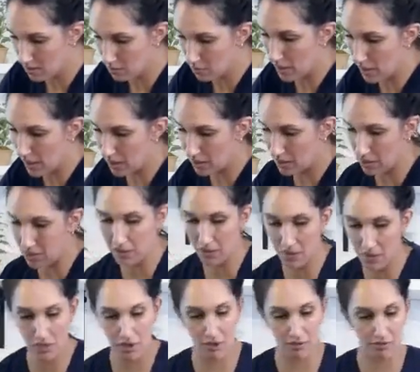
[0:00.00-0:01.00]
with
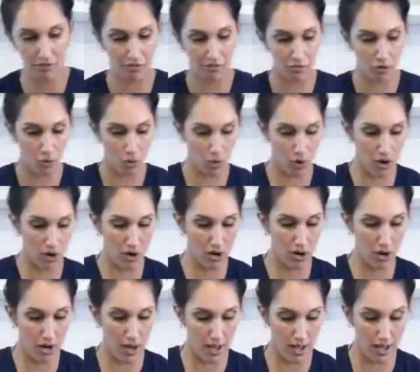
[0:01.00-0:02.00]
the
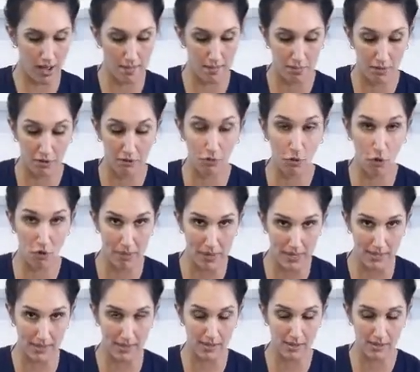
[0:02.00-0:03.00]
four
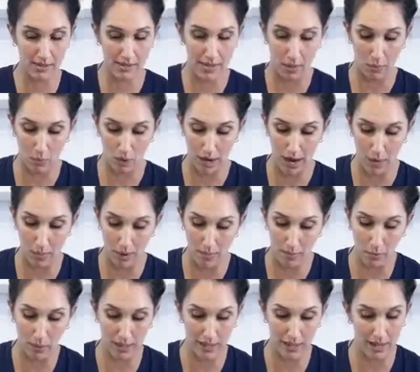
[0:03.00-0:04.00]
pieces that were at one
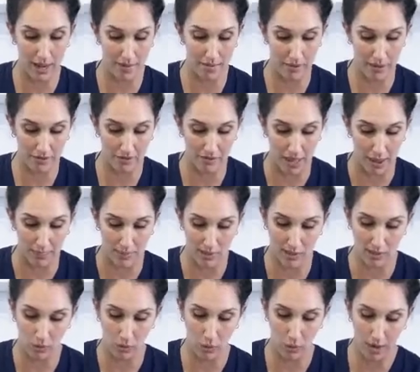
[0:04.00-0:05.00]
point in time my flaps.
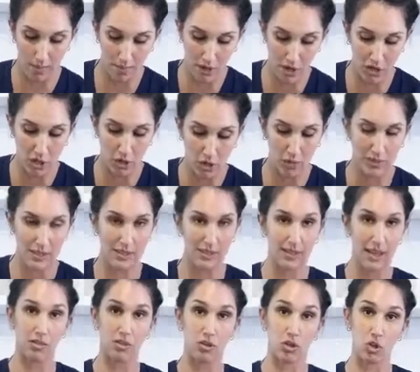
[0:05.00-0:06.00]
So what I'm going to do is
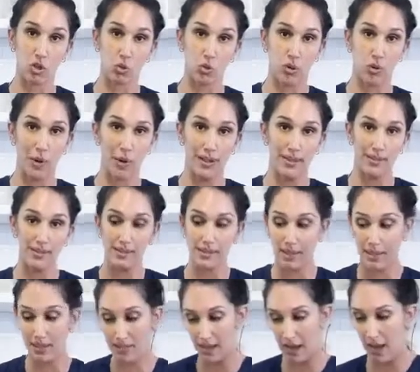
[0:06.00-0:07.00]
set the short ones
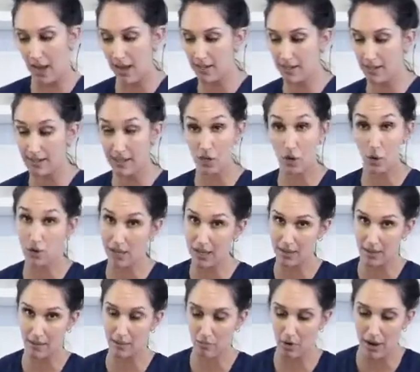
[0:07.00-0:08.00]
aside because I don't need
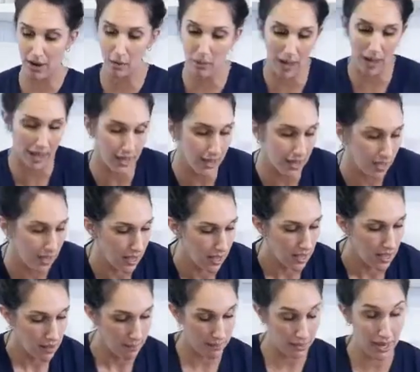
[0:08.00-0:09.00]
them right away,
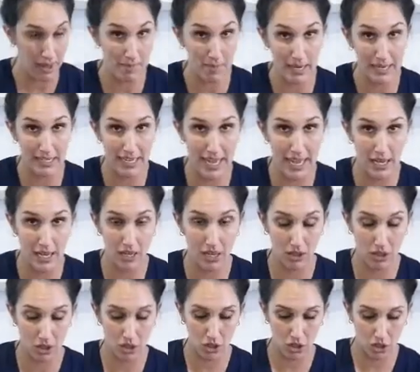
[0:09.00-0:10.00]
but I'm going to take
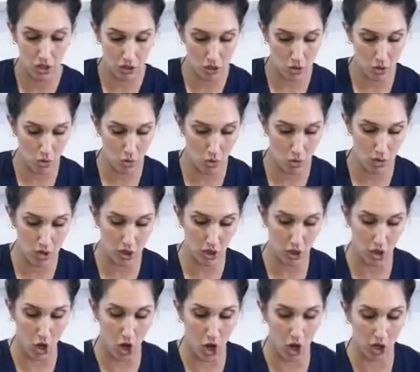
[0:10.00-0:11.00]
the two
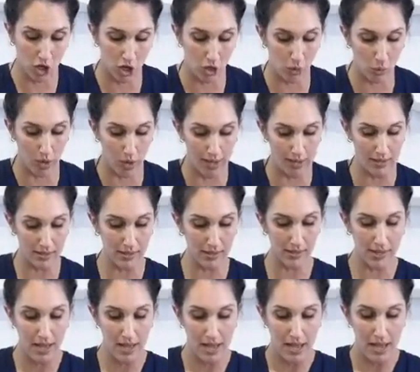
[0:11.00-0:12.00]
longer
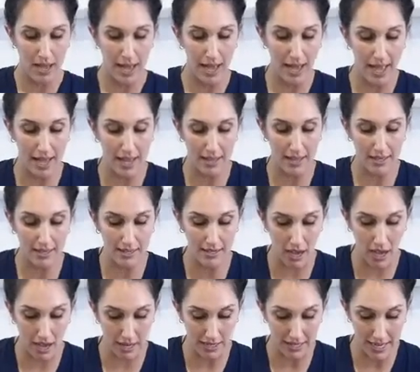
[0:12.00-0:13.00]
ones and
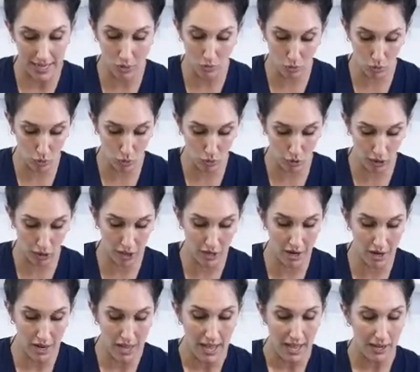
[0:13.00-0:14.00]
take a
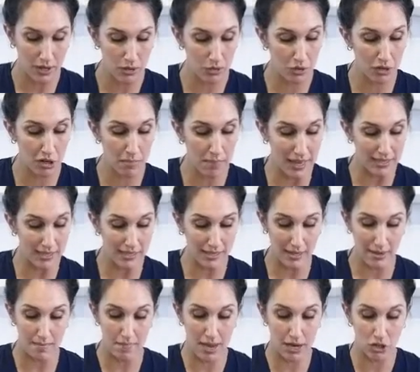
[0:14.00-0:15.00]
ruler and do your best to
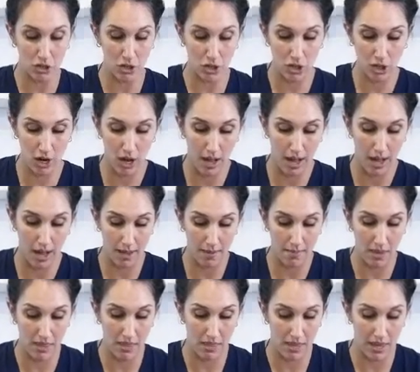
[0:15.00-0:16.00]
measure
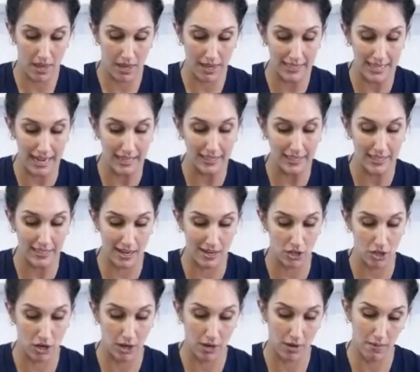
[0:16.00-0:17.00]
the exact
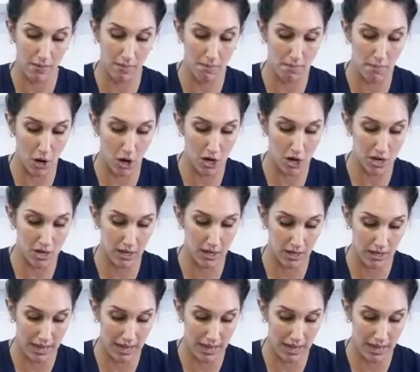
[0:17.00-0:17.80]
center. Mark